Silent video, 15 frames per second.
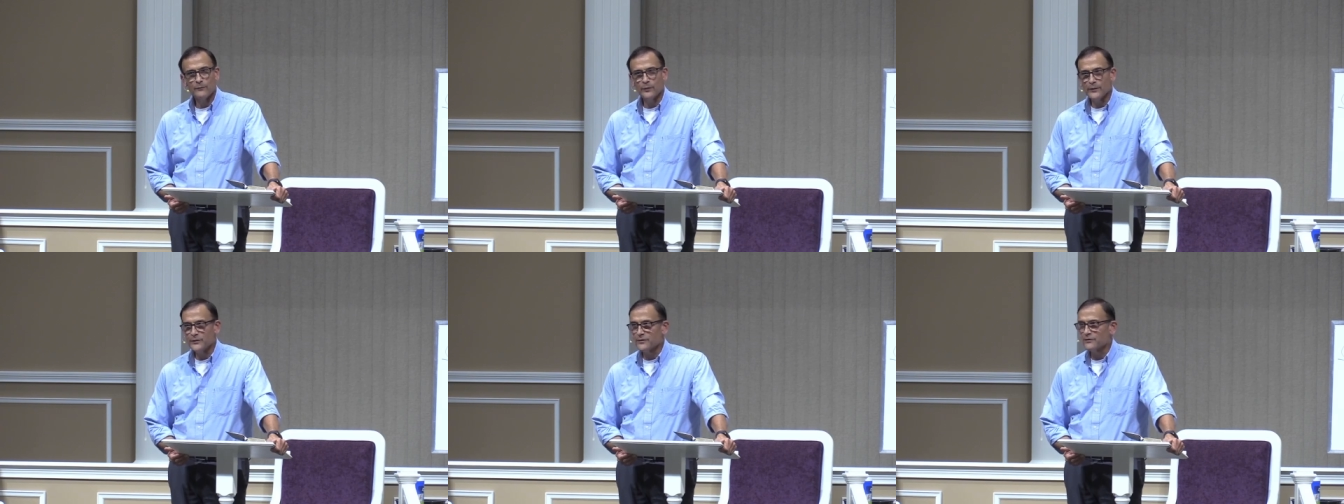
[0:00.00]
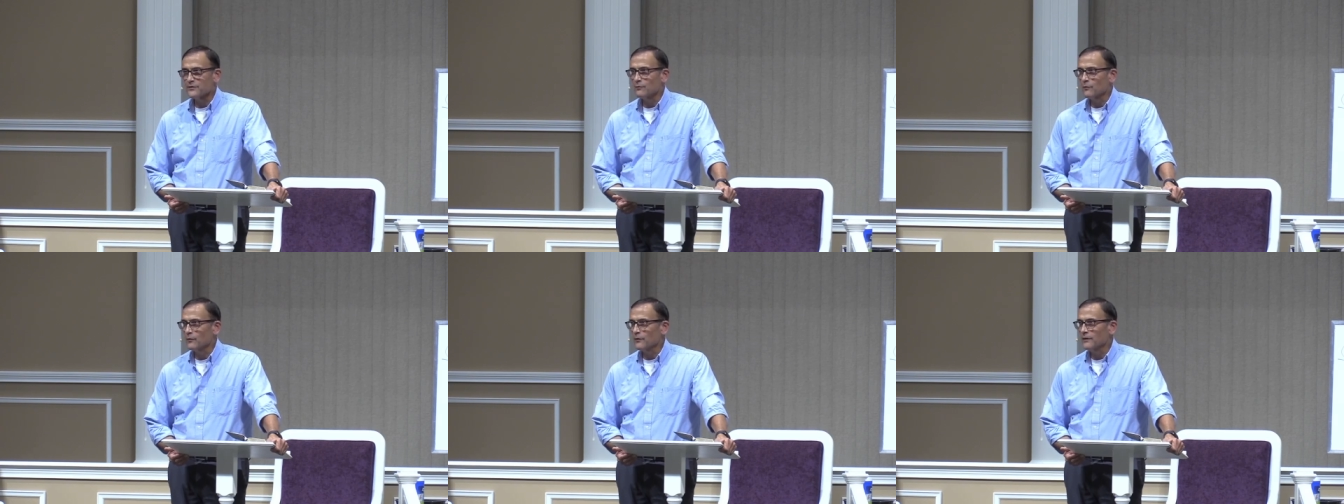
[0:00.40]
preaches
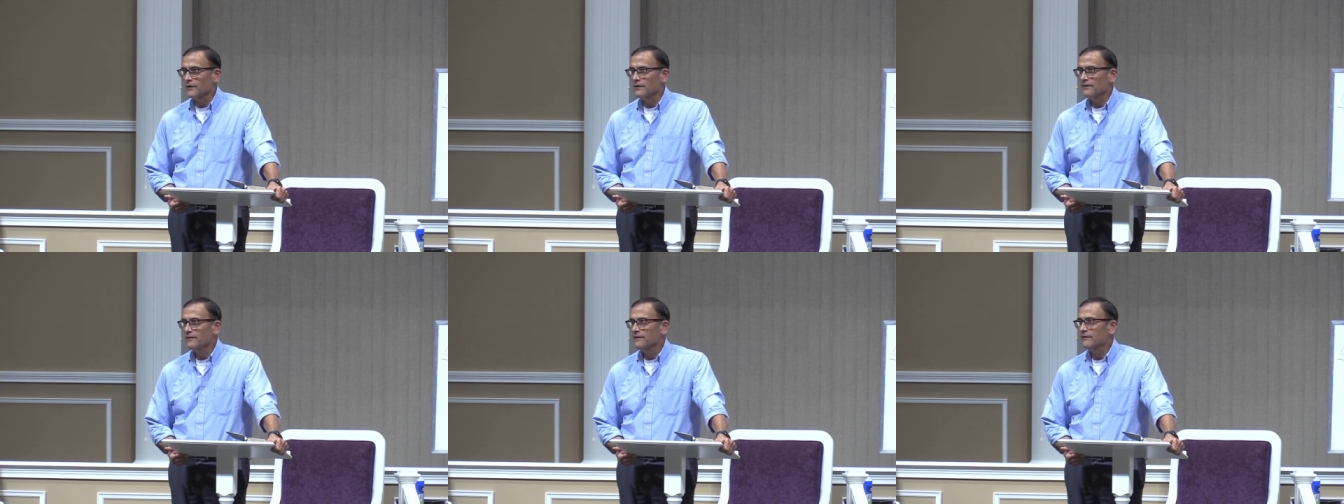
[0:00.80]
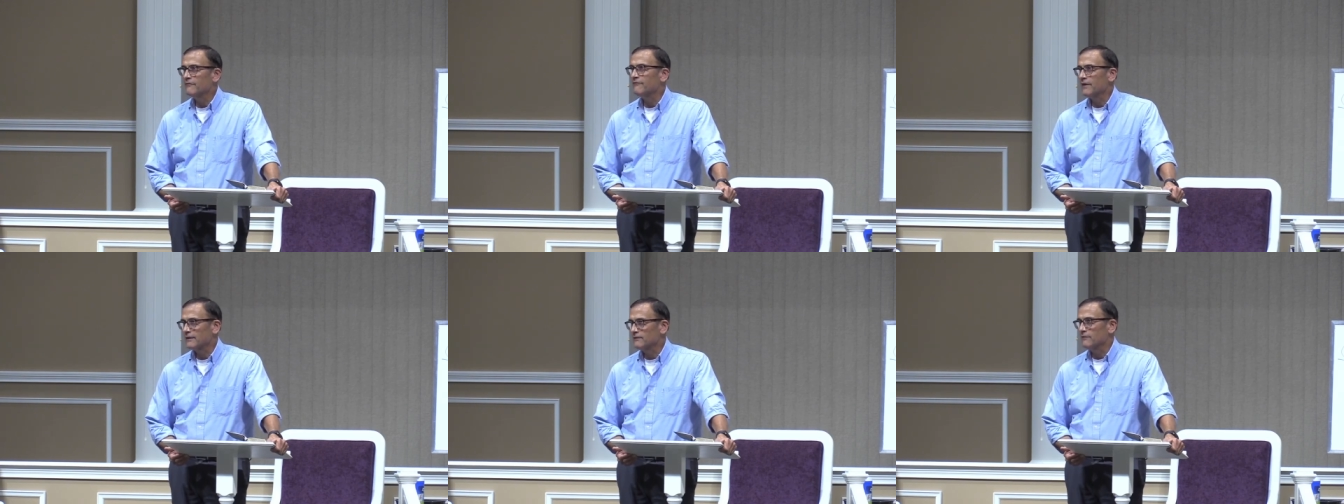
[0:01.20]
the word
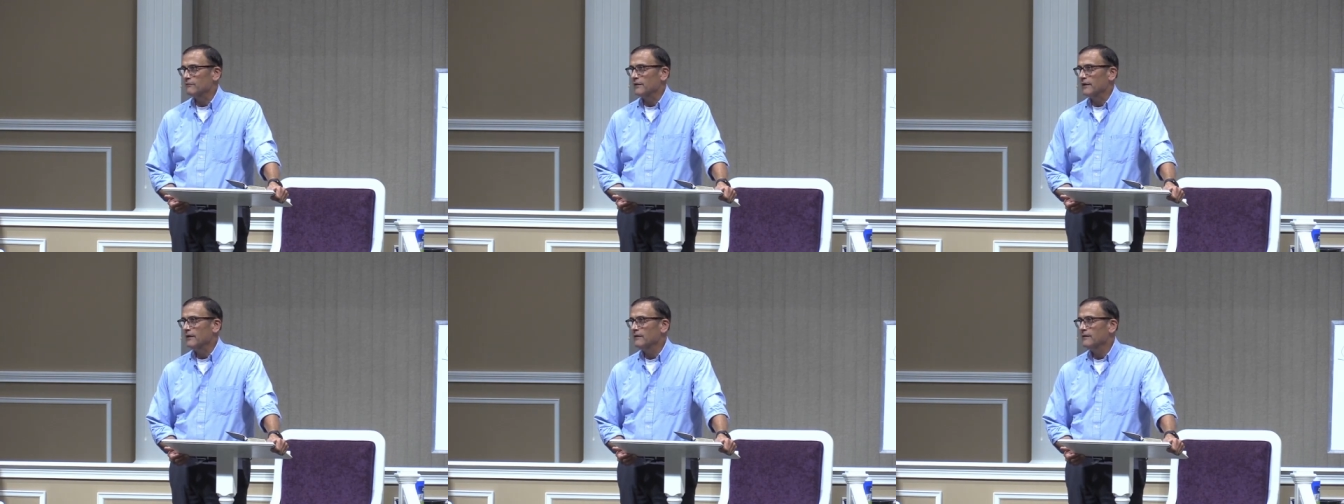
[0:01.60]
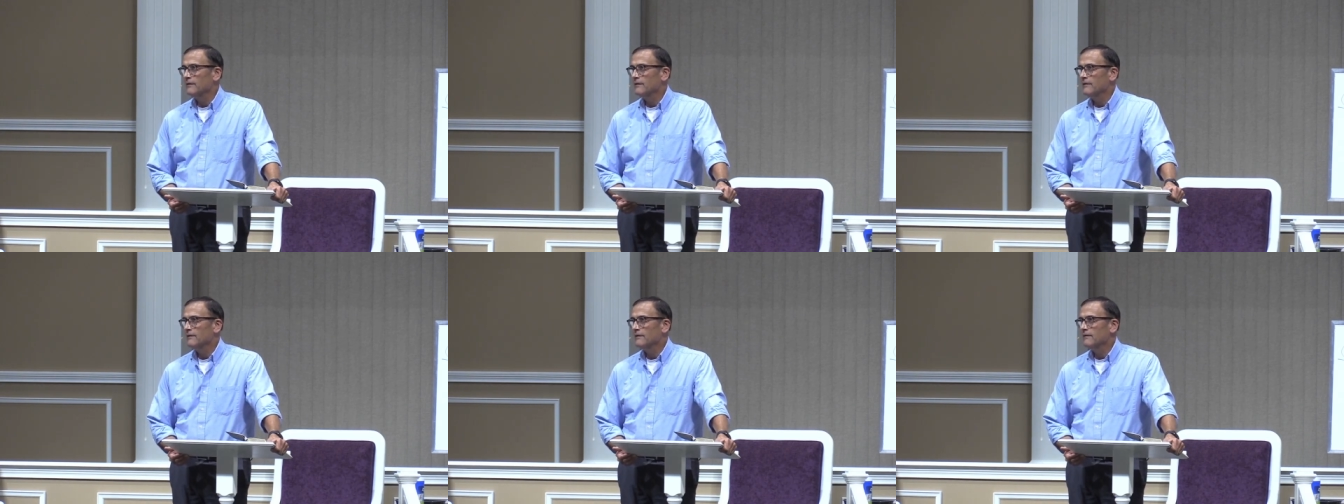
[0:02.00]
effectively
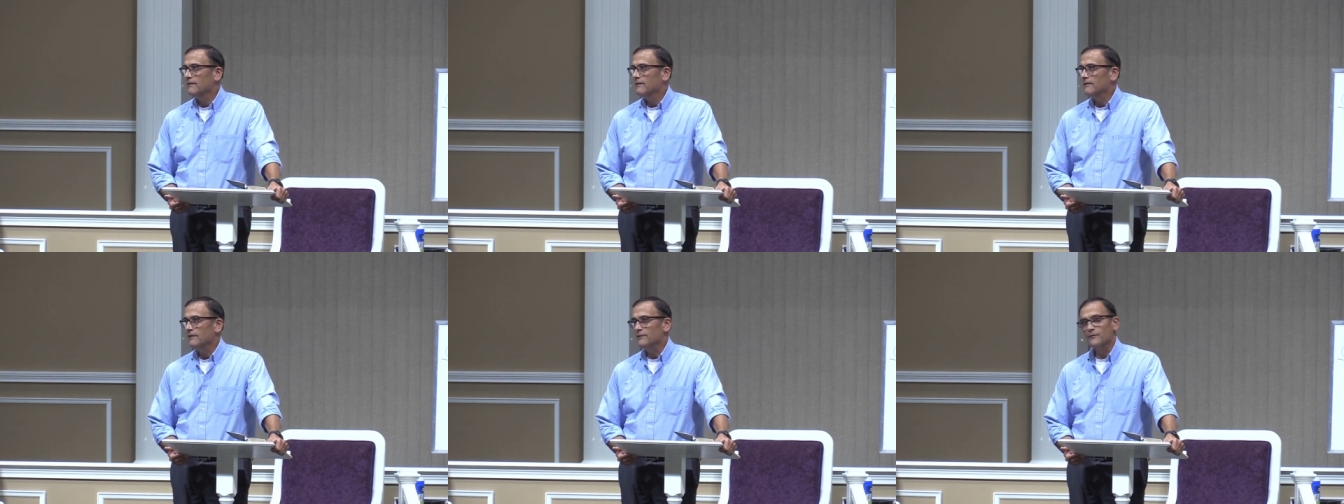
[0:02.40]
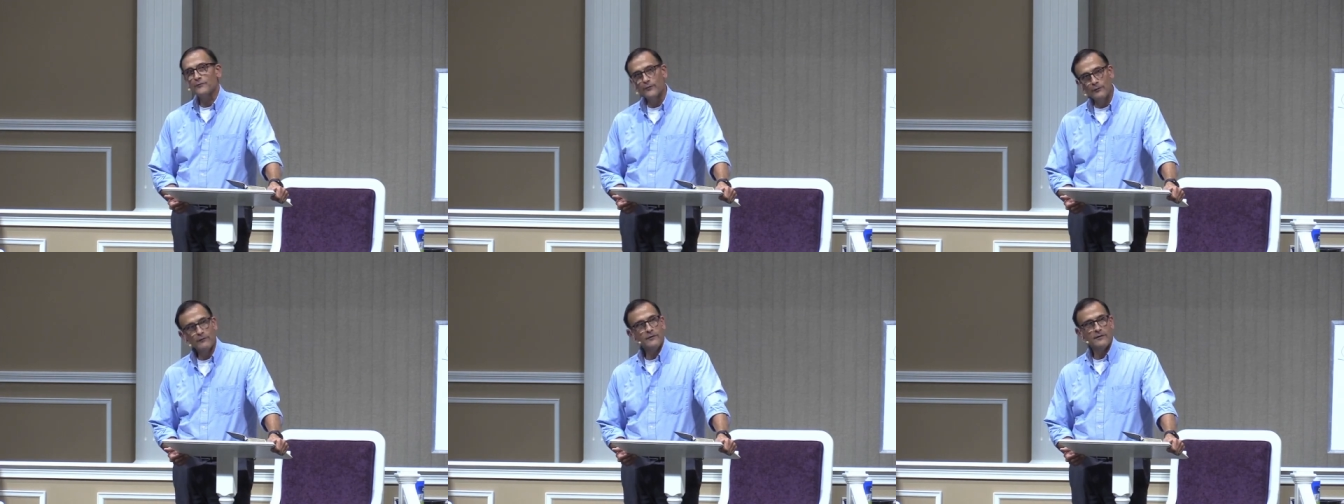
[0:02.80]
in
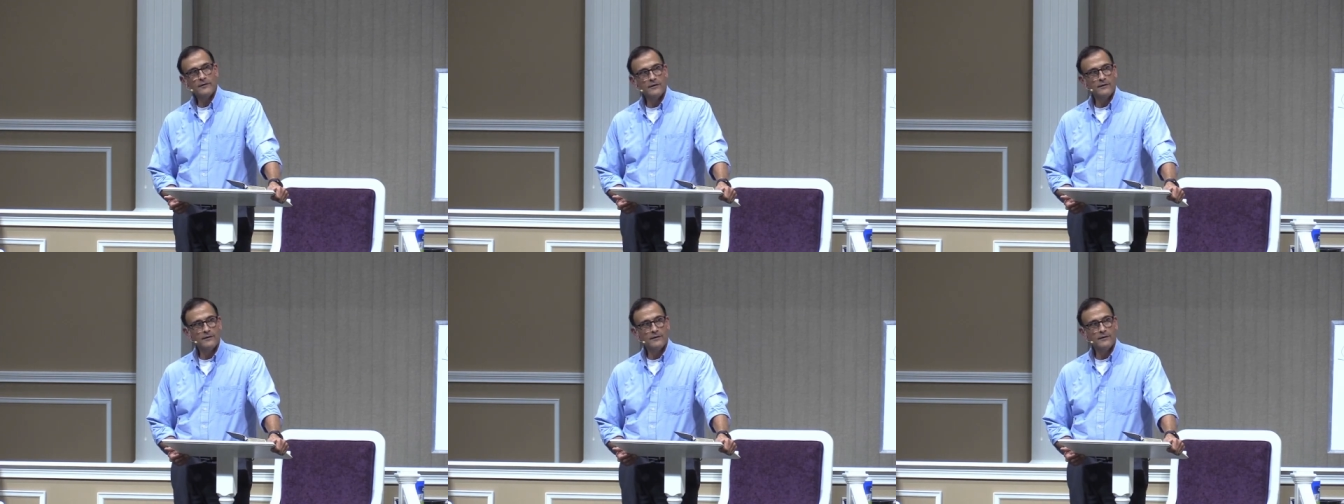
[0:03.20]
truth.